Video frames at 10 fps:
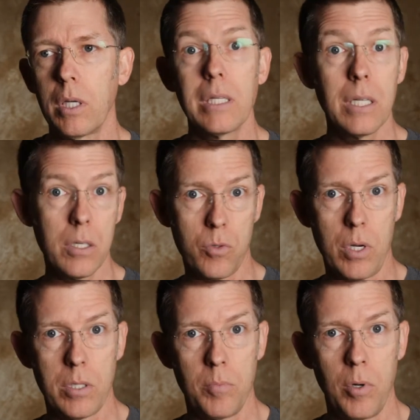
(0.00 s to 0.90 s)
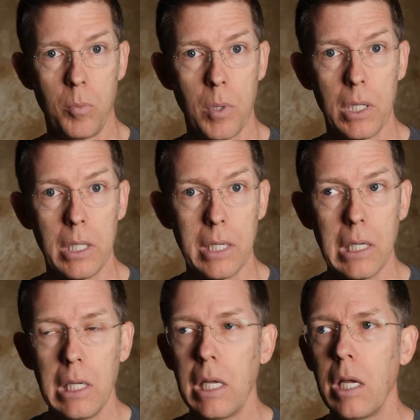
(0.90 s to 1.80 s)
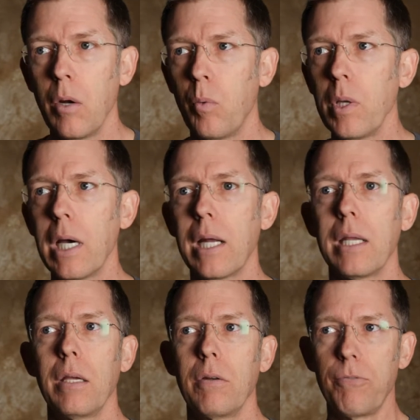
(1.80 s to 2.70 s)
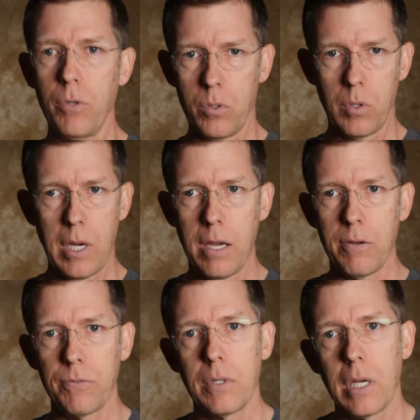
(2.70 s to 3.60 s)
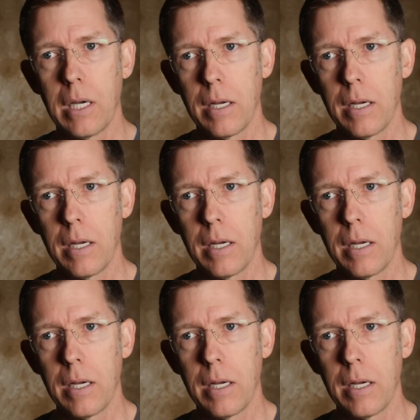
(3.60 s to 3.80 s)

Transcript: and I didn't dress appropriately. We got in, photographed